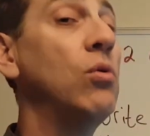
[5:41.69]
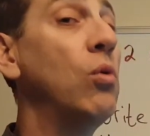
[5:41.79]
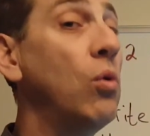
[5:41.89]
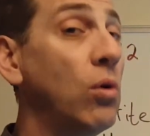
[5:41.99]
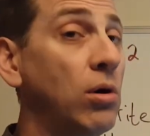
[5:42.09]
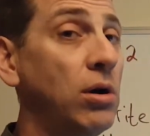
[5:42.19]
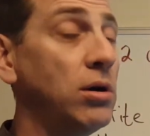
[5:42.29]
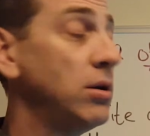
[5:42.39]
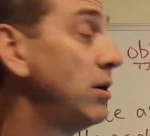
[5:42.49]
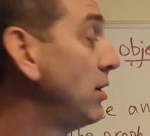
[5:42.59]
or
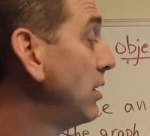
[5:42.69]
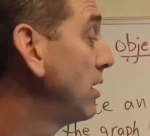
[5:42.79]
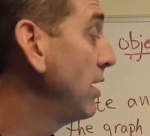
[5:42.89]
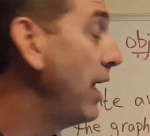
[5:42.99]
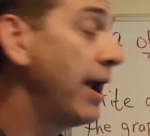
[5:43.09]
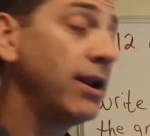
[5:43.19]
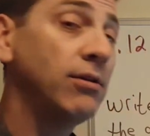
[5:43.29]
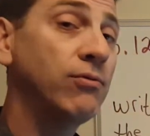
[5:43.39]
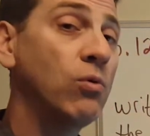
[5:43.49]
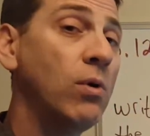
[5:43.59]

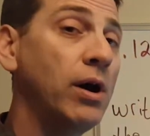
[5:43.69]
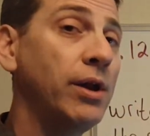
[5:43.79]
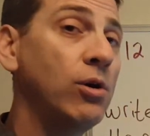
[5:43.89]
negative 1